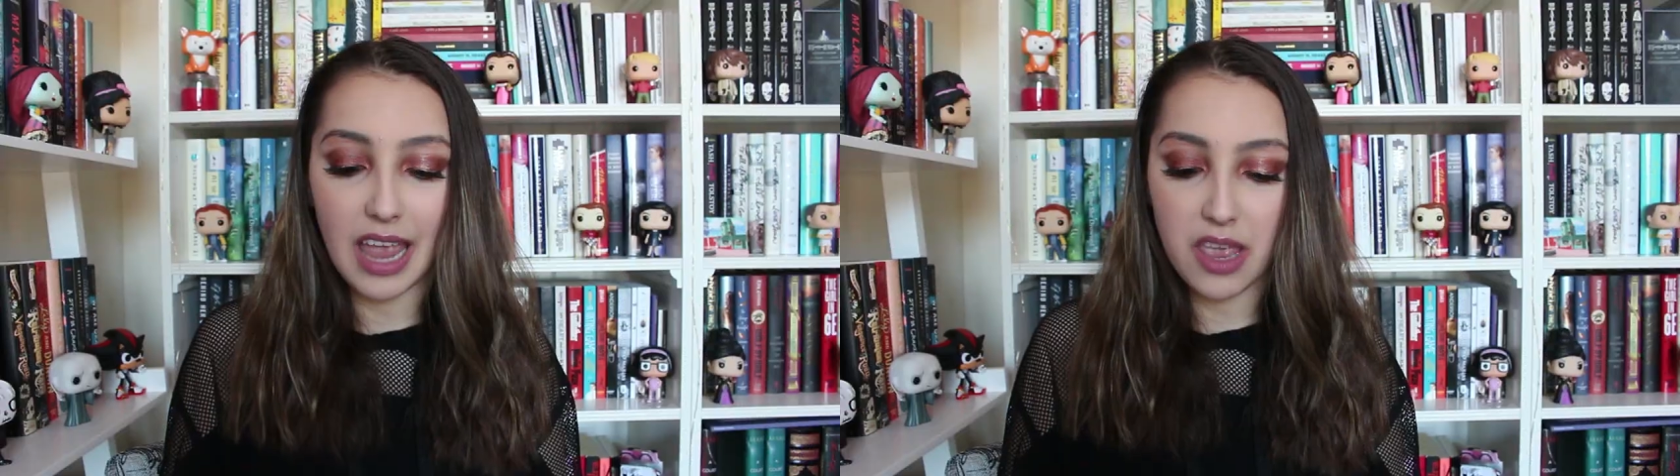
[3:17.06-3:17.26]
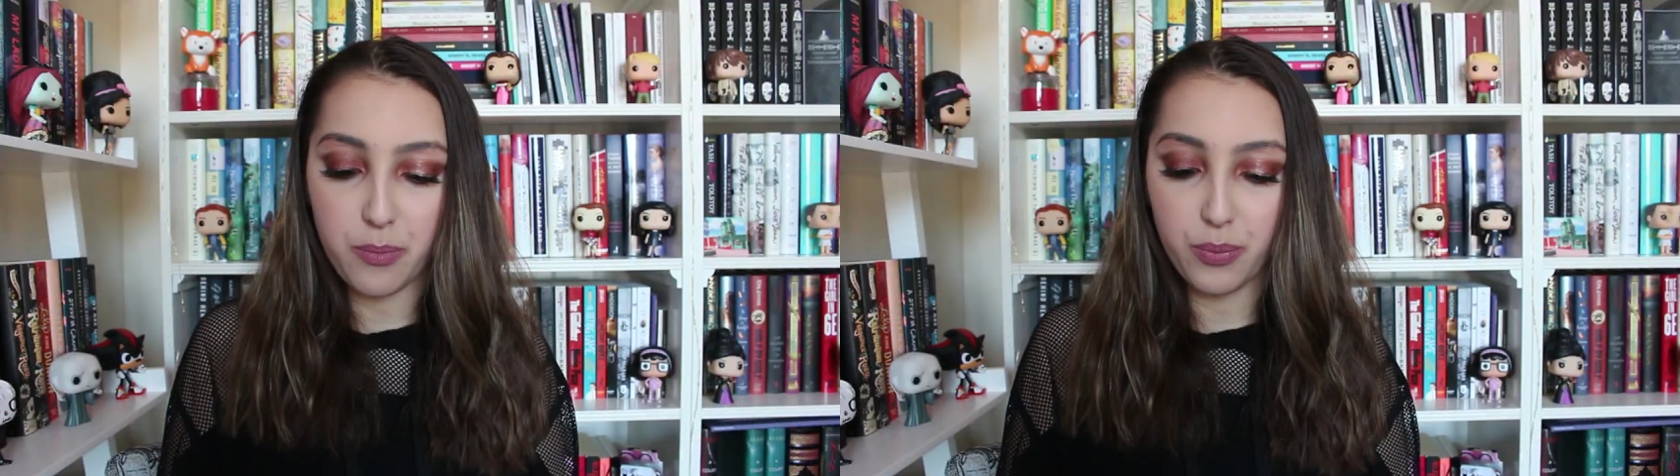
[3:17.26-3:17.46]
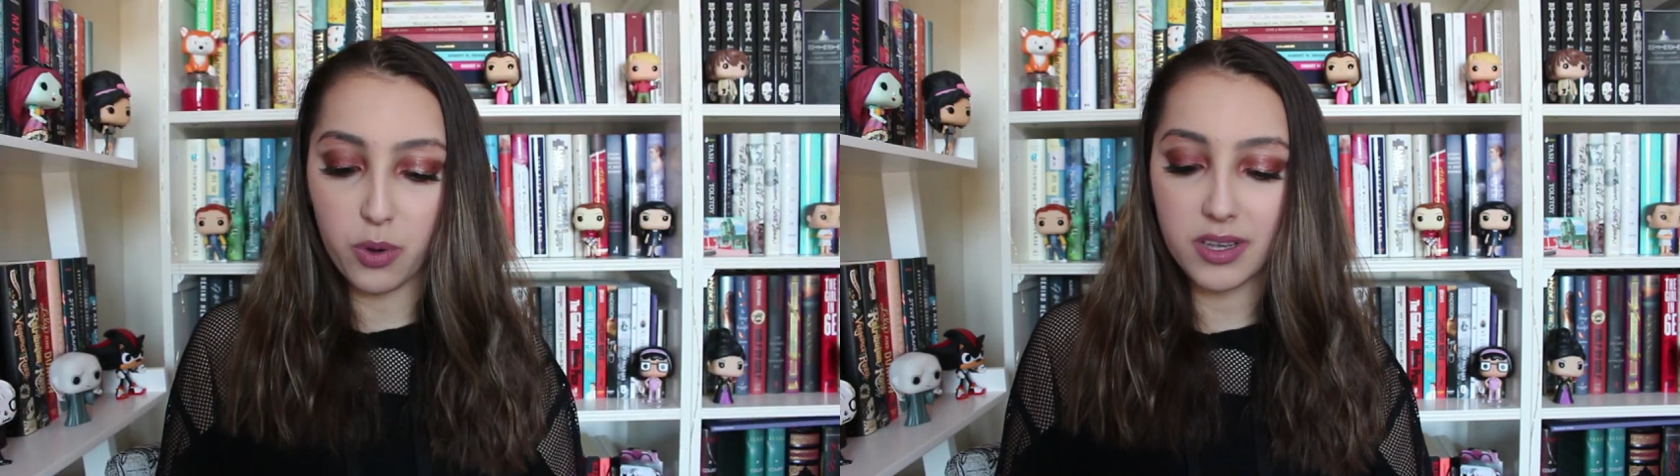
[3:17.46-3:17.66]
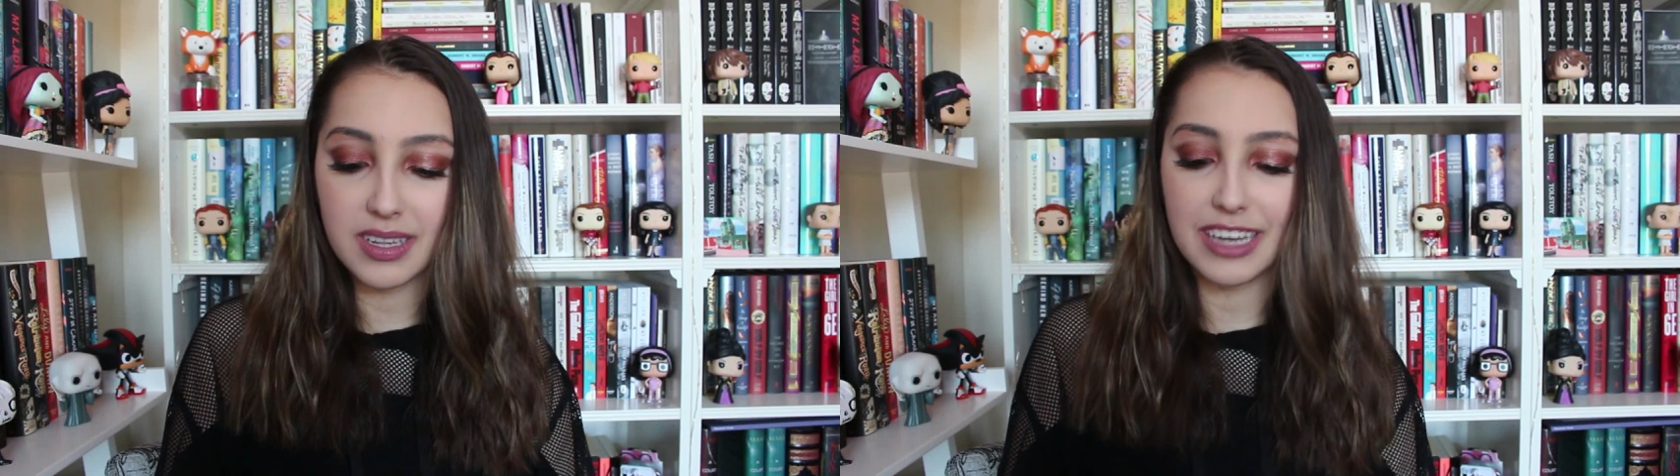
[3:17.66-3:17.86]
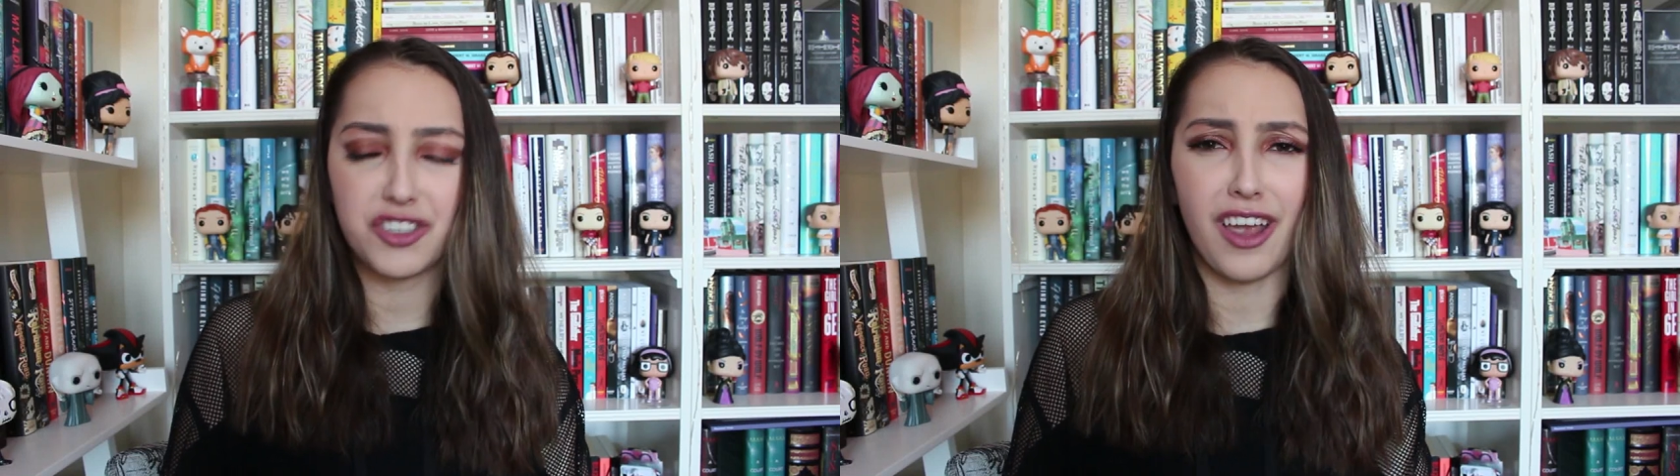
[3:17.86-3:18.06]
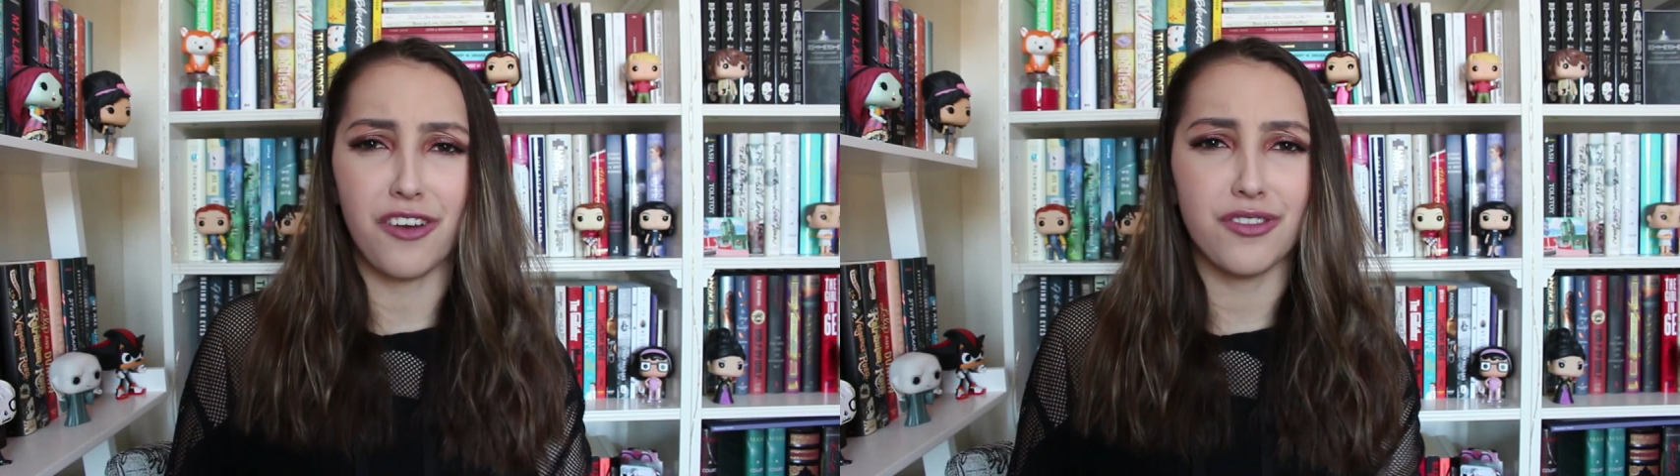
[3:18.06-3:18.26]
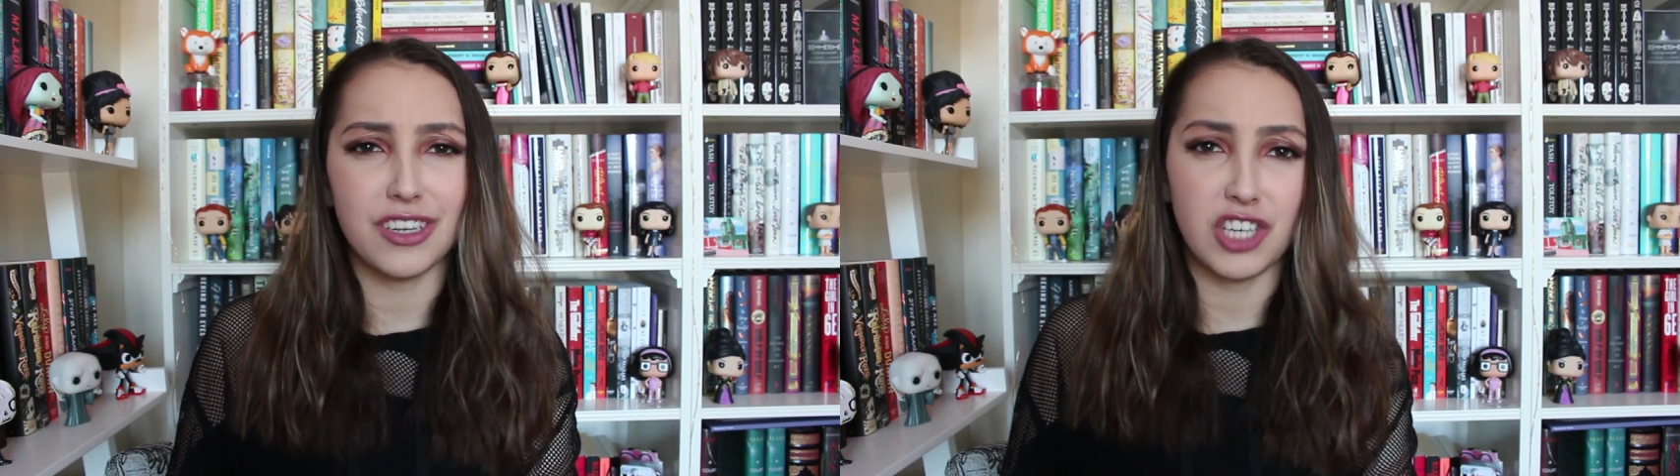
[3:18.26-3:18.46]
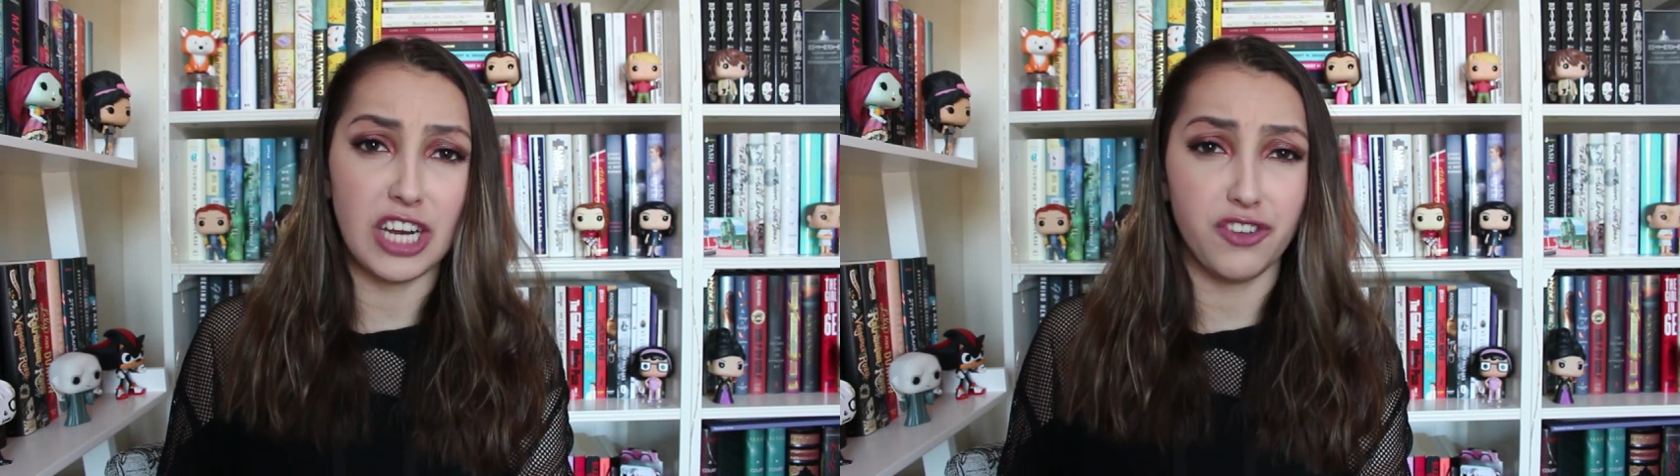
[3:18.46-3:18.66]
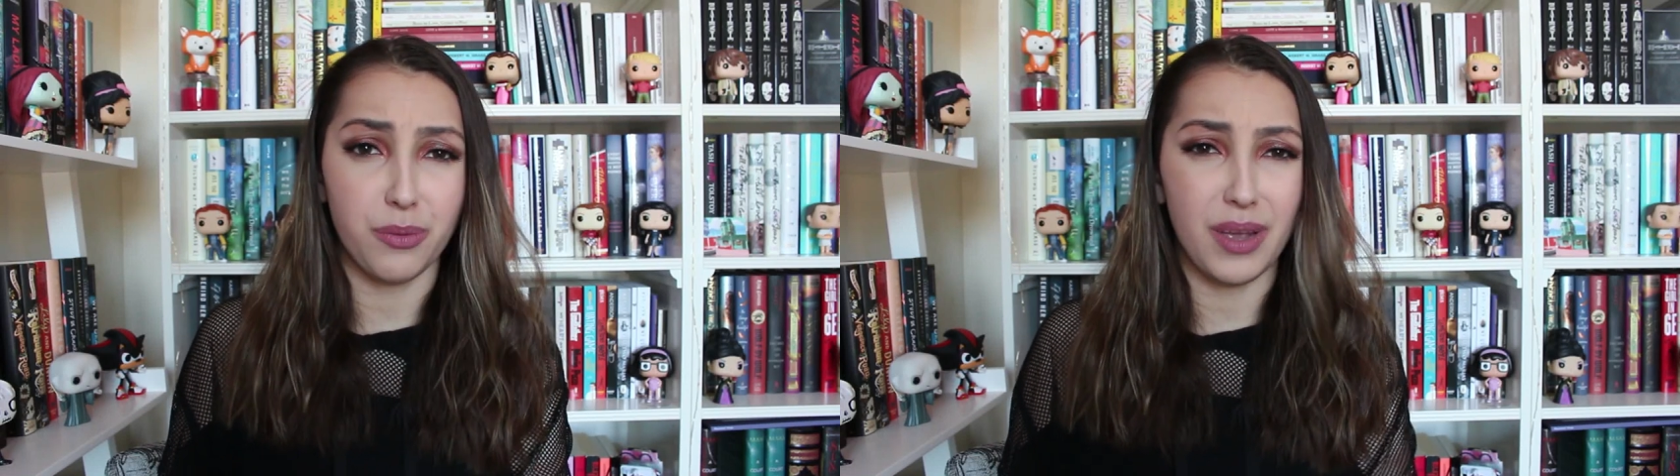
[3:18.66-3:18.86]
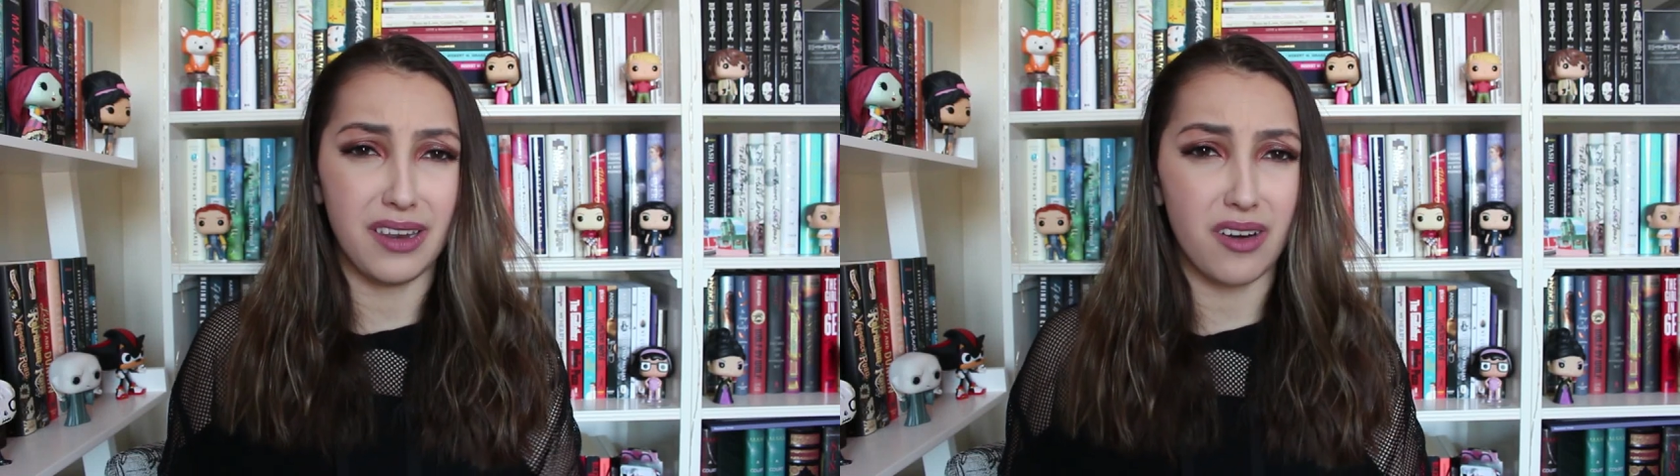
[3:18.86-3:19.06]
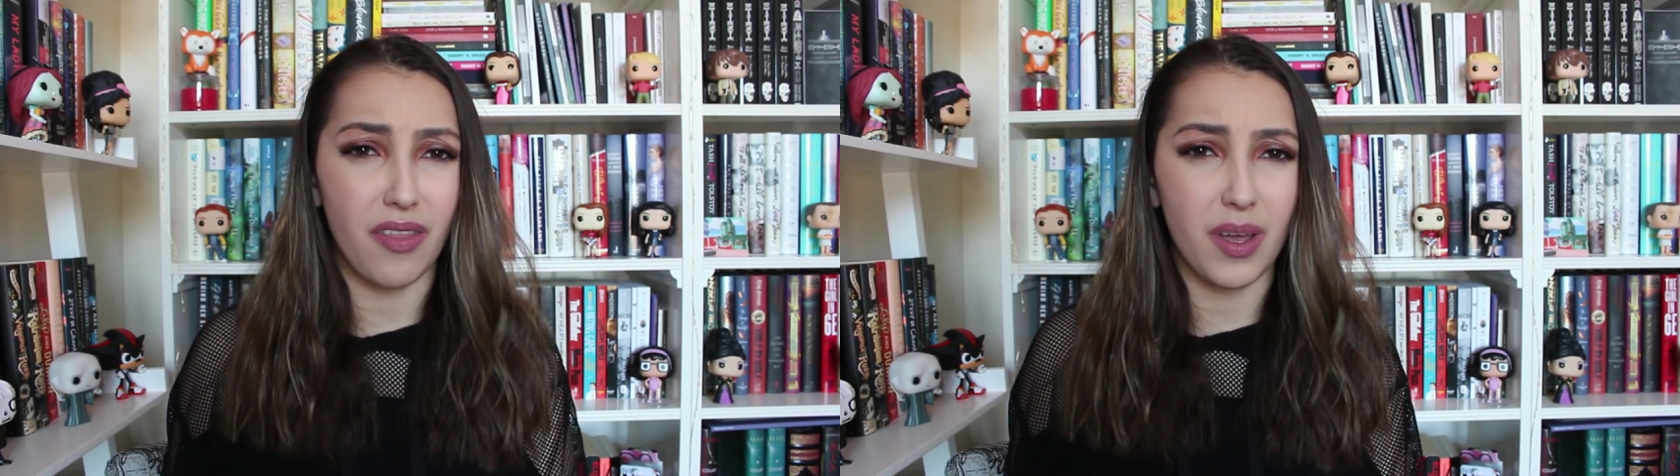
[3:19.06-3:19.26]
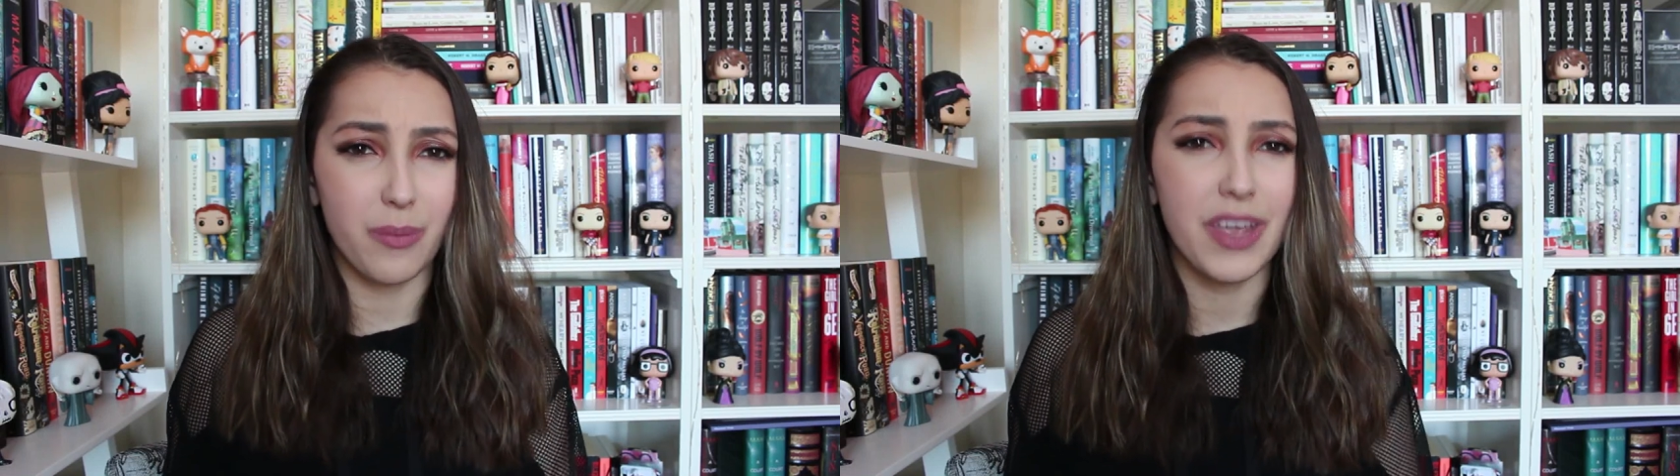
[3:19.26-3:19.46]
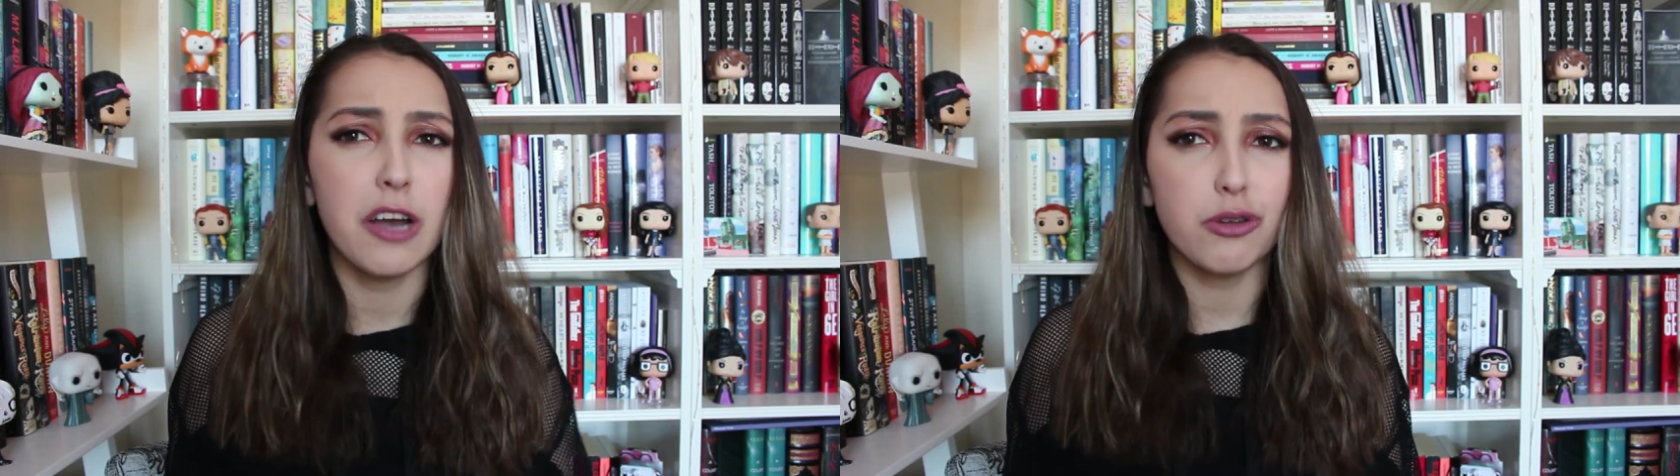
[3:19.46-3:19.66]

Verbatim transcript: a book slash character that changed your opinion on them.